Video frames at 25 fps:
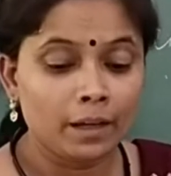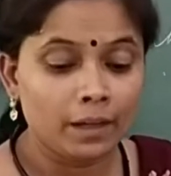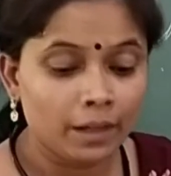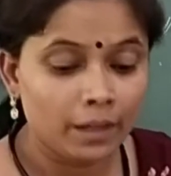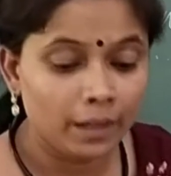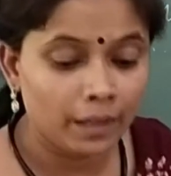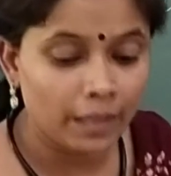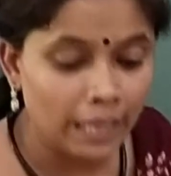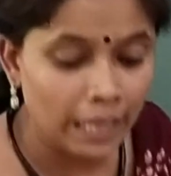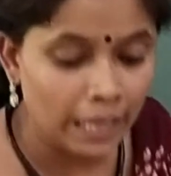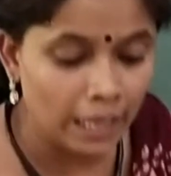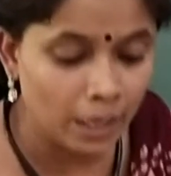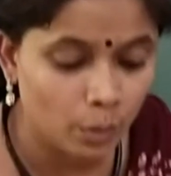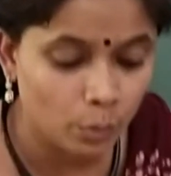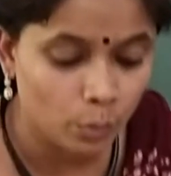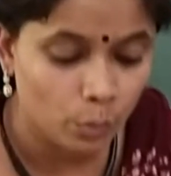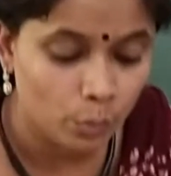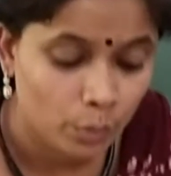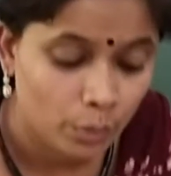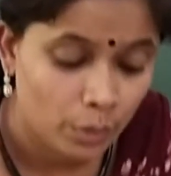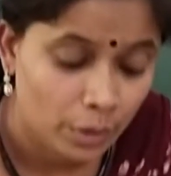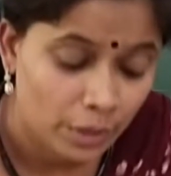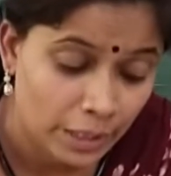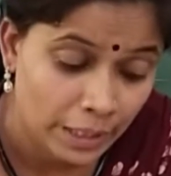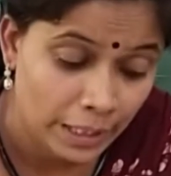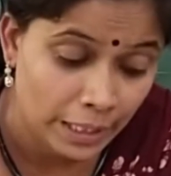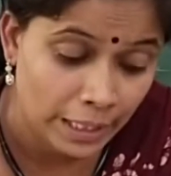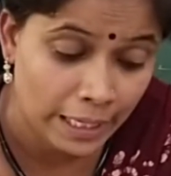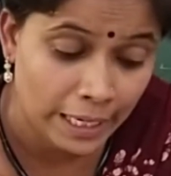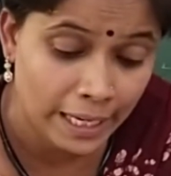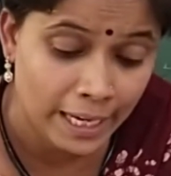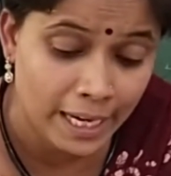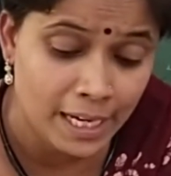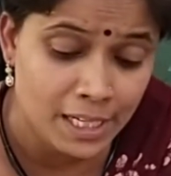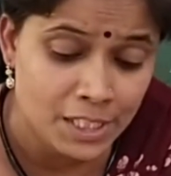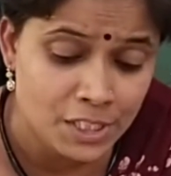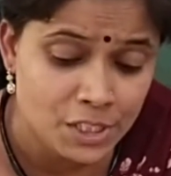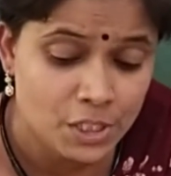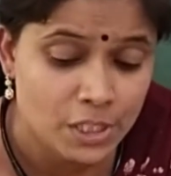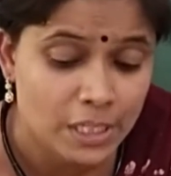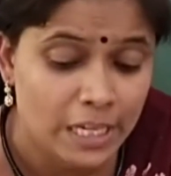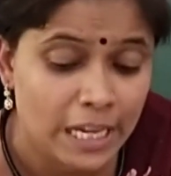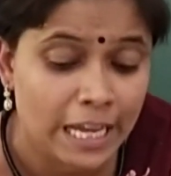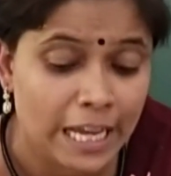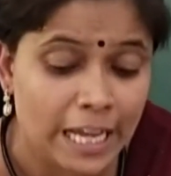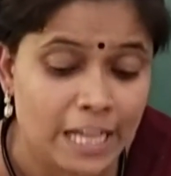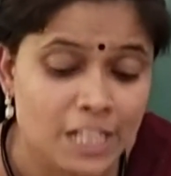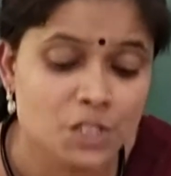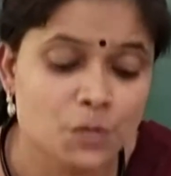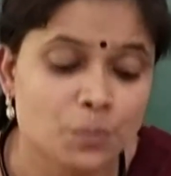Now, next,
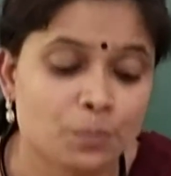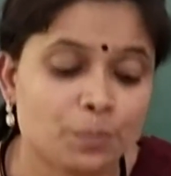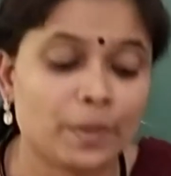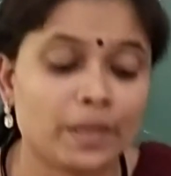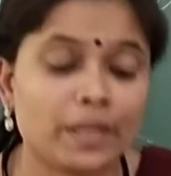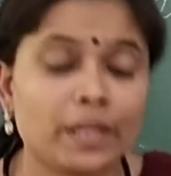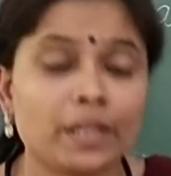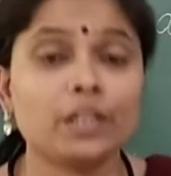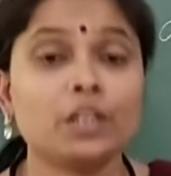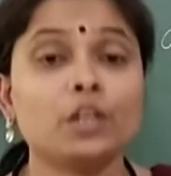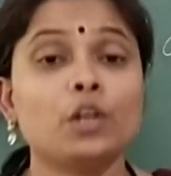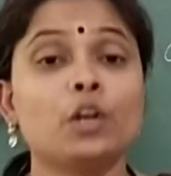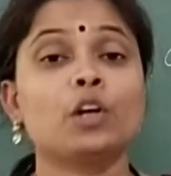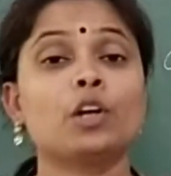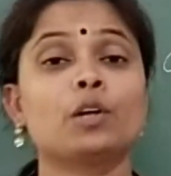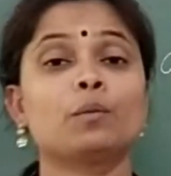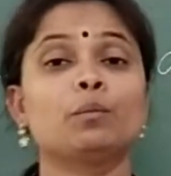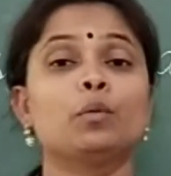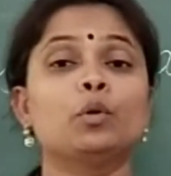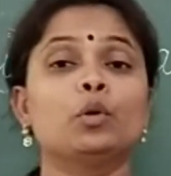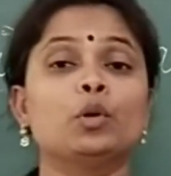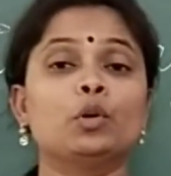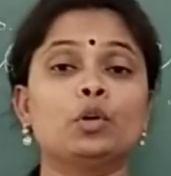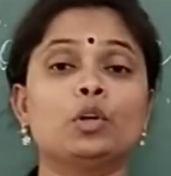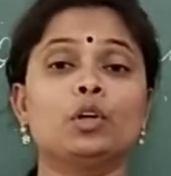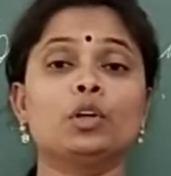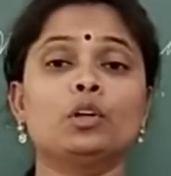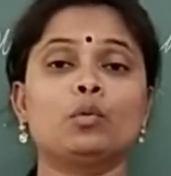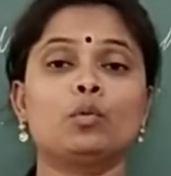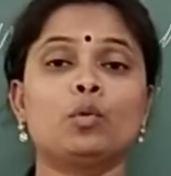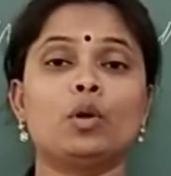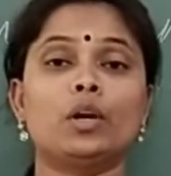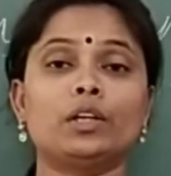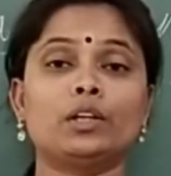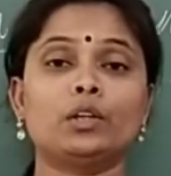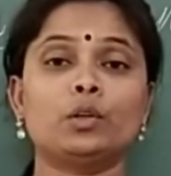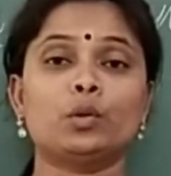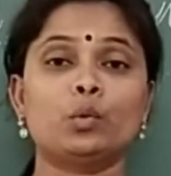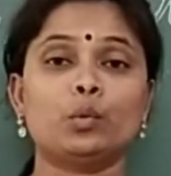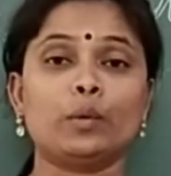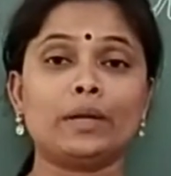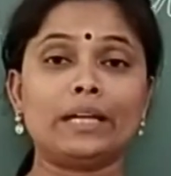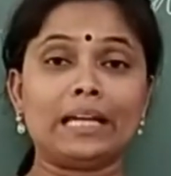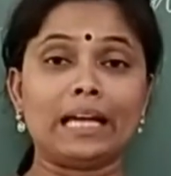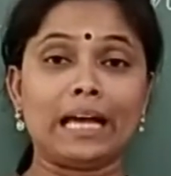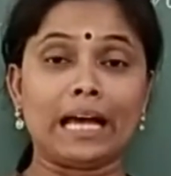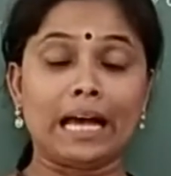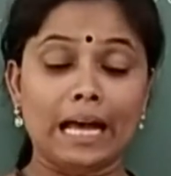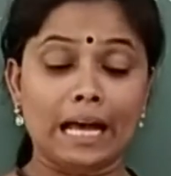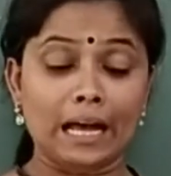as per your book, what do
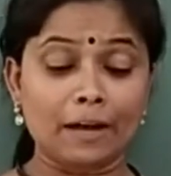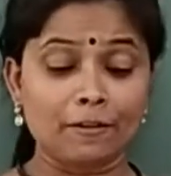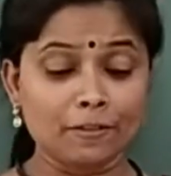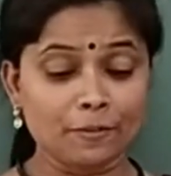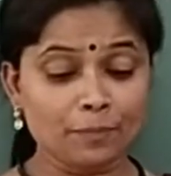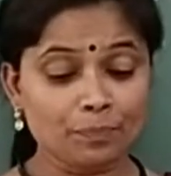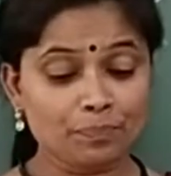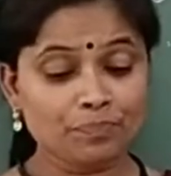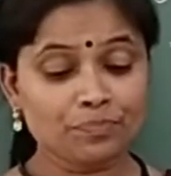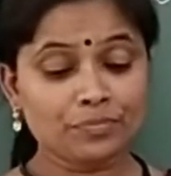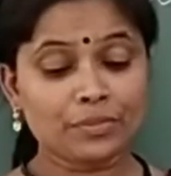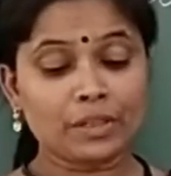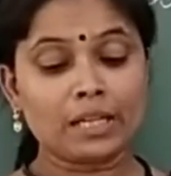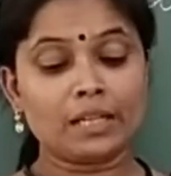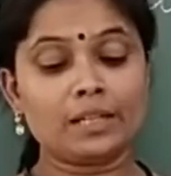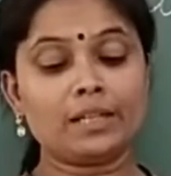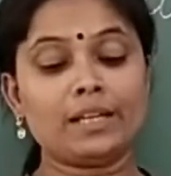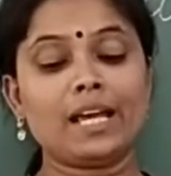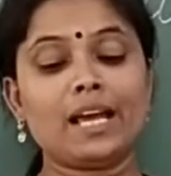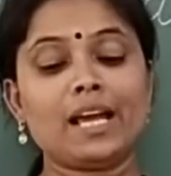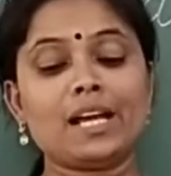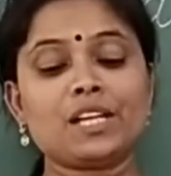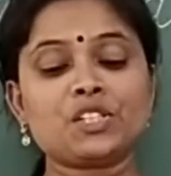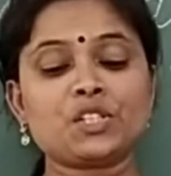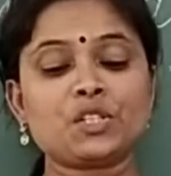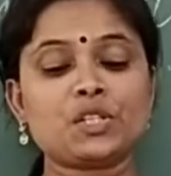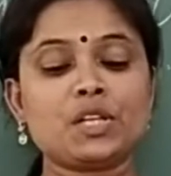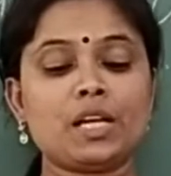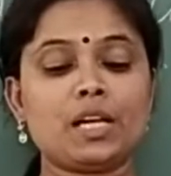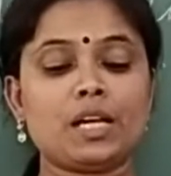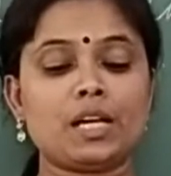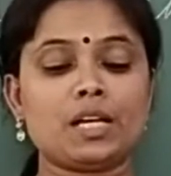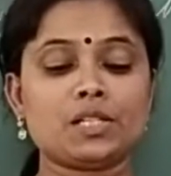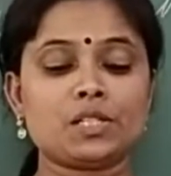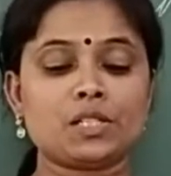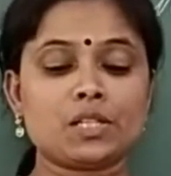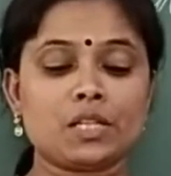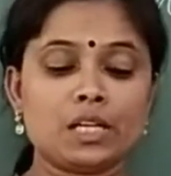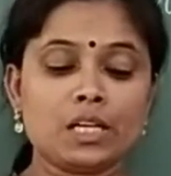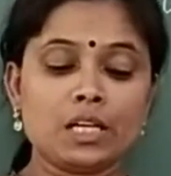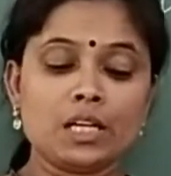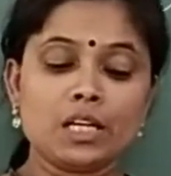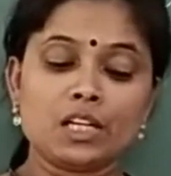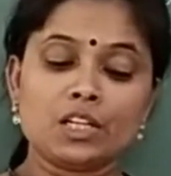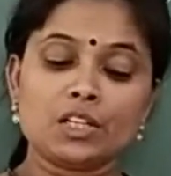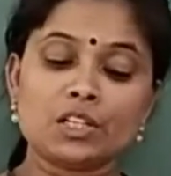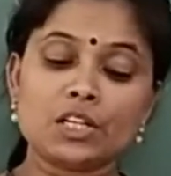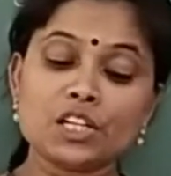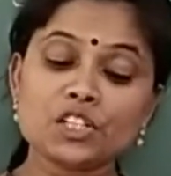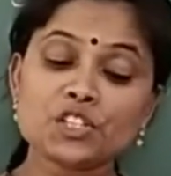we have? Next is
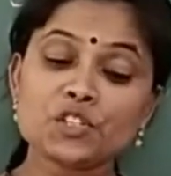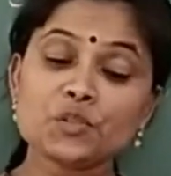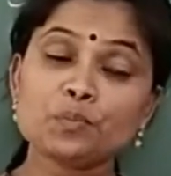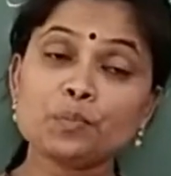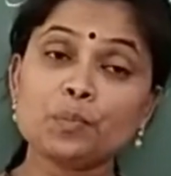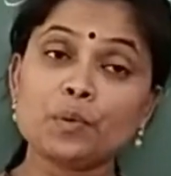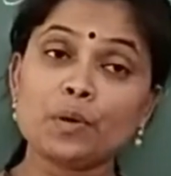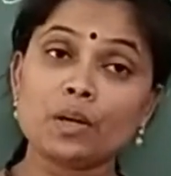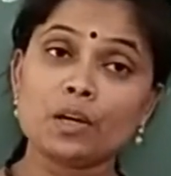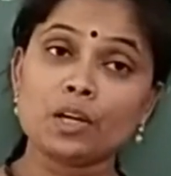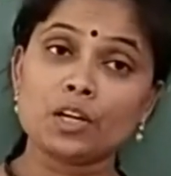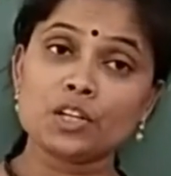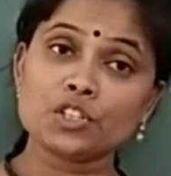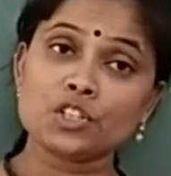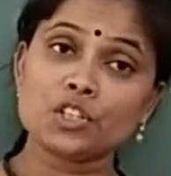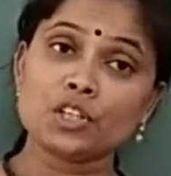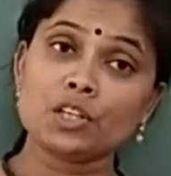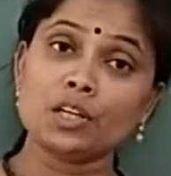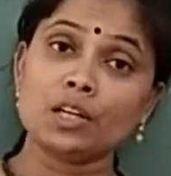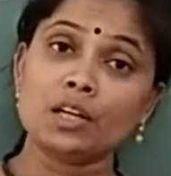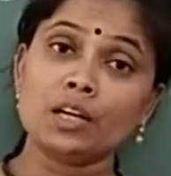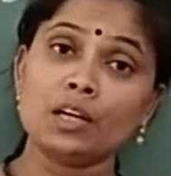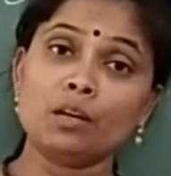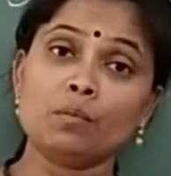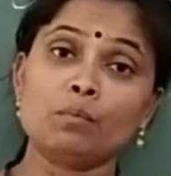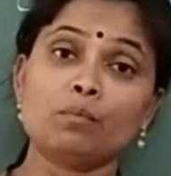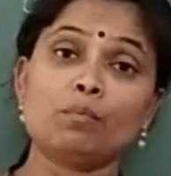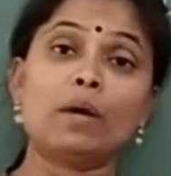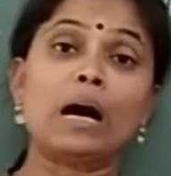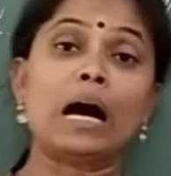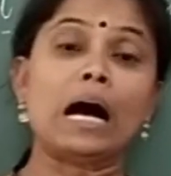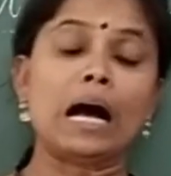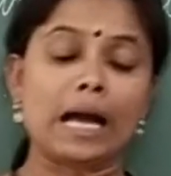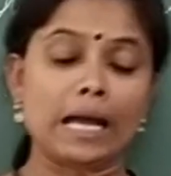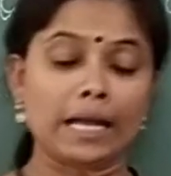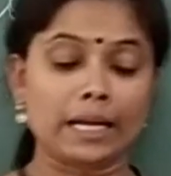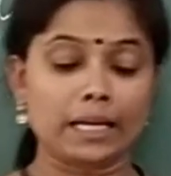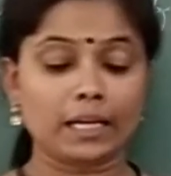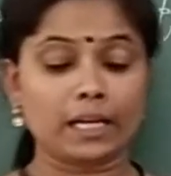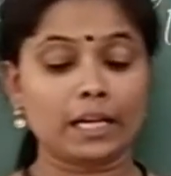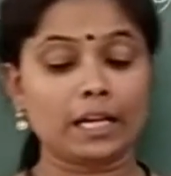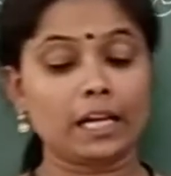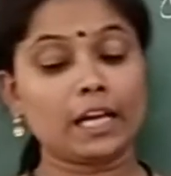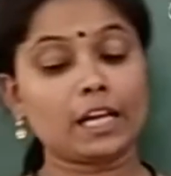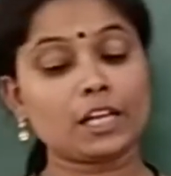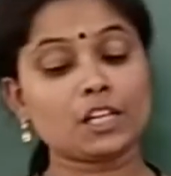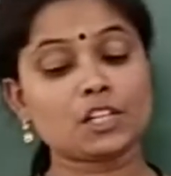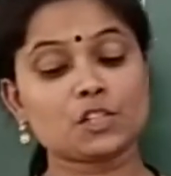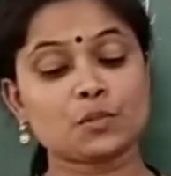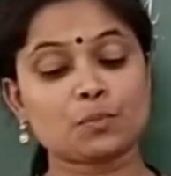dispersal by
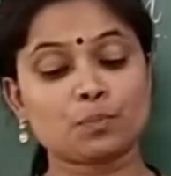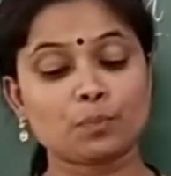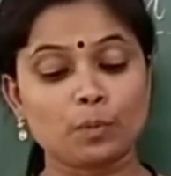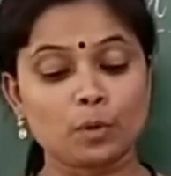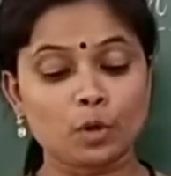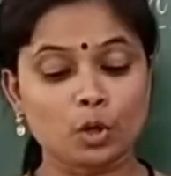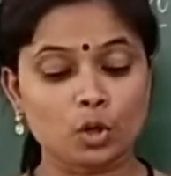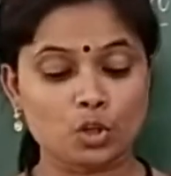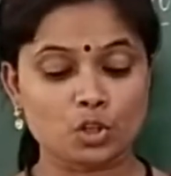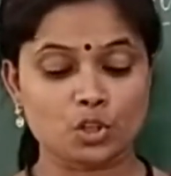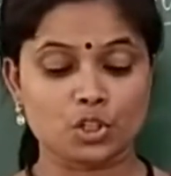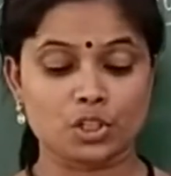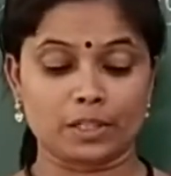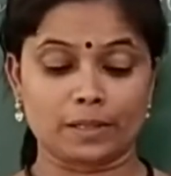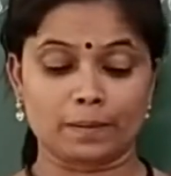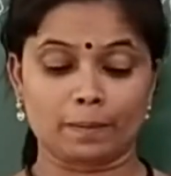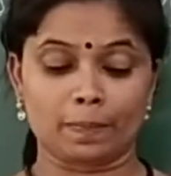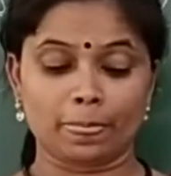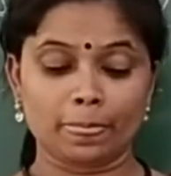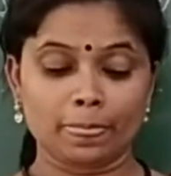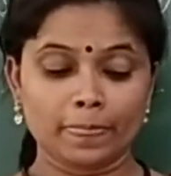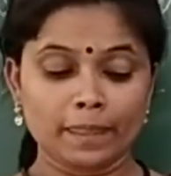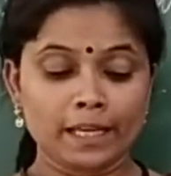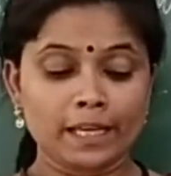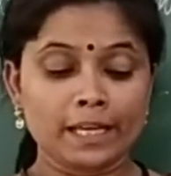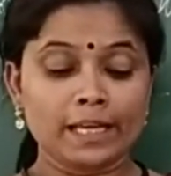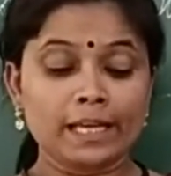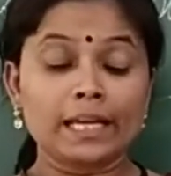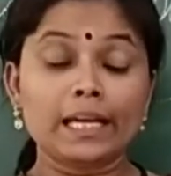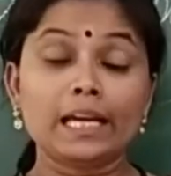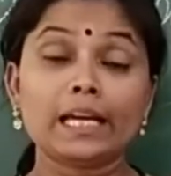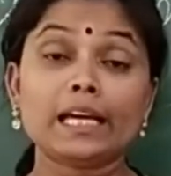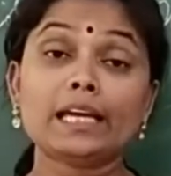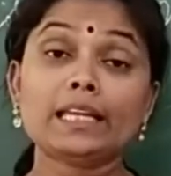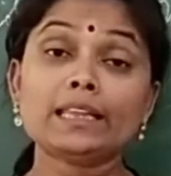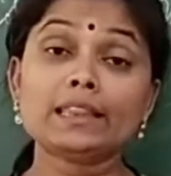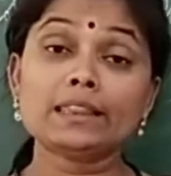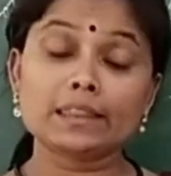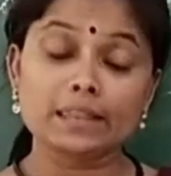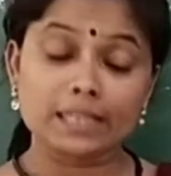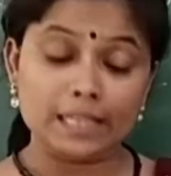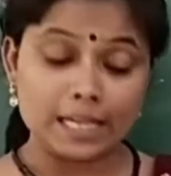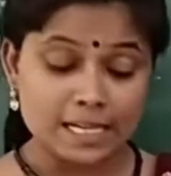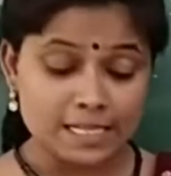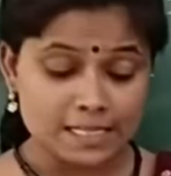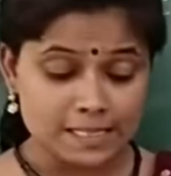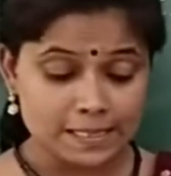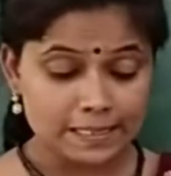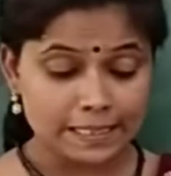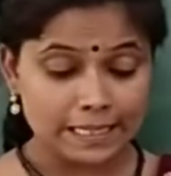explosion. In
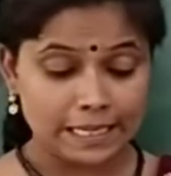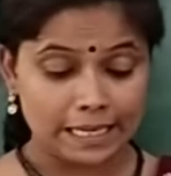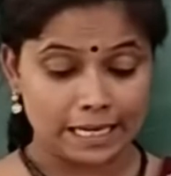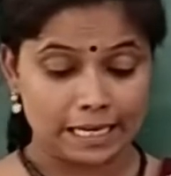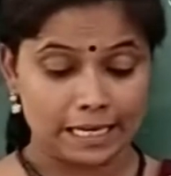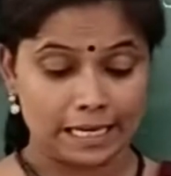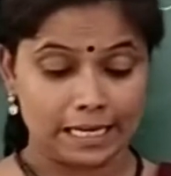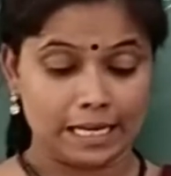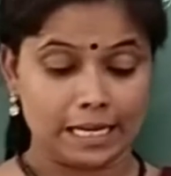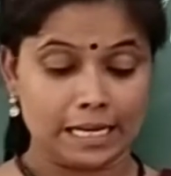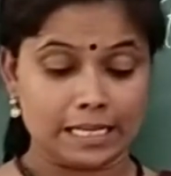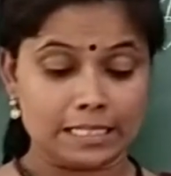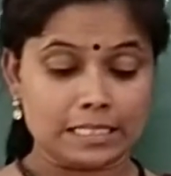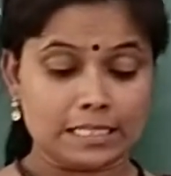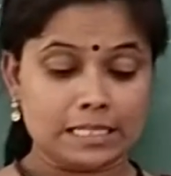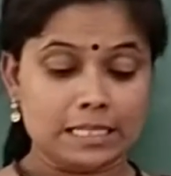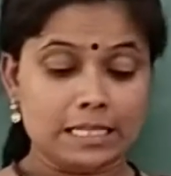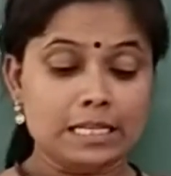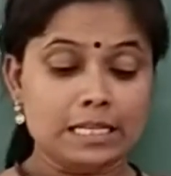this case,